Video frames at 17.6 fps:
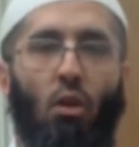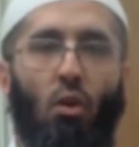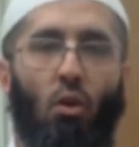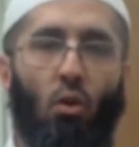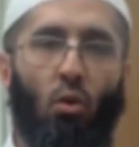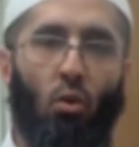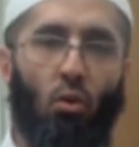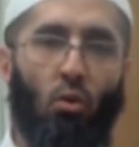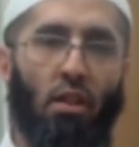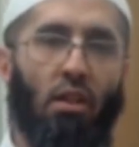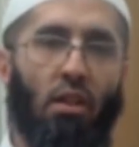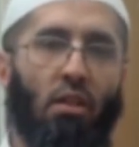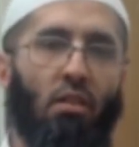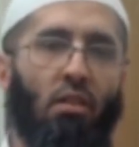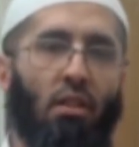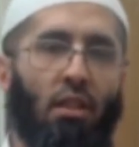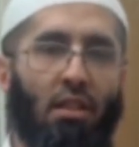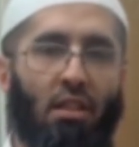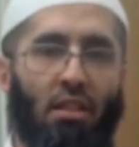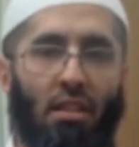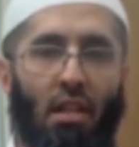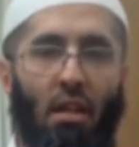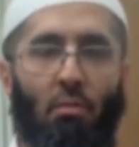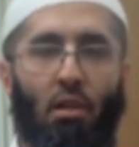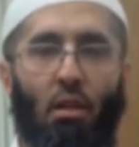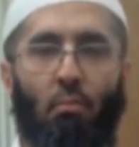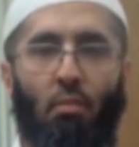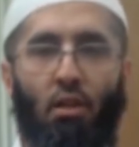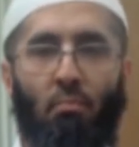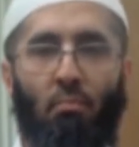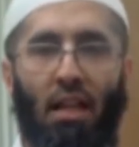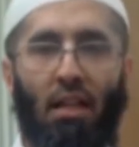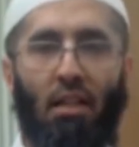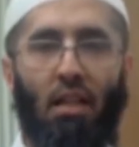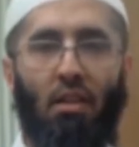according to the Islamic
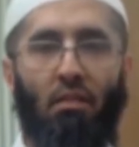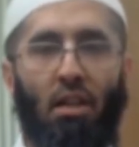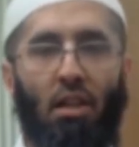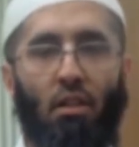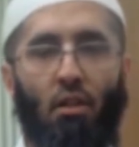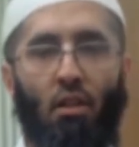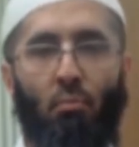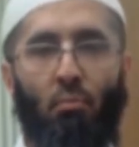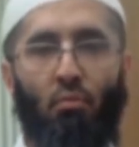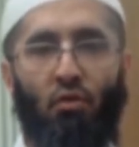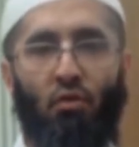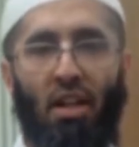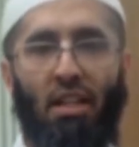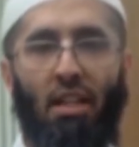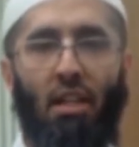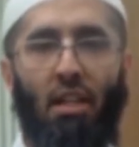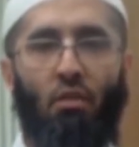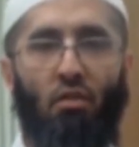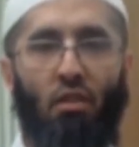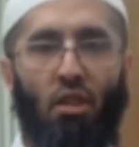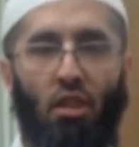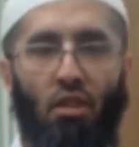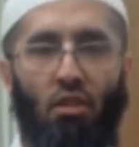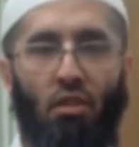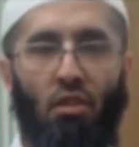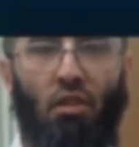perspective and the prophetic tradition.